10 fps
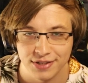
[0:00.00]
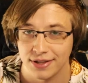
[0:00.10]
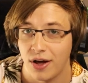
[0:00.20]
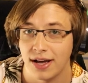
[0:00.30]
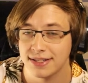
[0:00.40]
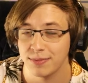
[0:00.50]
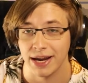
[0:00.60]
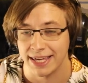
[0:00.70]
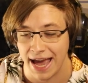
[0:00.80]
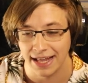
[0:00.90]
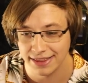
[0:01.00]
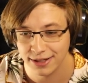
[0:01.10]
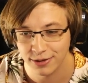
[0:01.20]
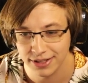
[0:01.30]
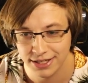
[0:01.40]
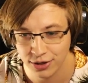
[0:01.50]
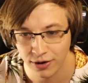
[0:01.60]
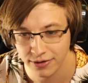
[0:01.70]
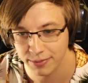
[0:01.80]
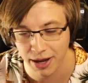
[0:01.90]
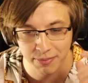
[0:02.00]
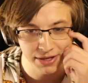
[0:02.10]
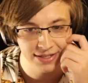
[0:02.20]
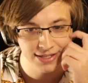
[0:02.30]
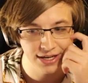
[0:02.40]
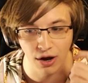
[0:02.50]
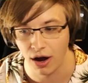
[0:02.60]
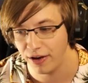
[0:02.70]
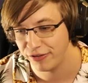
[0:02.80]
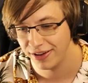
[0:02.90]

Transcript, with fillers: lost. My cat literally turned my PC off.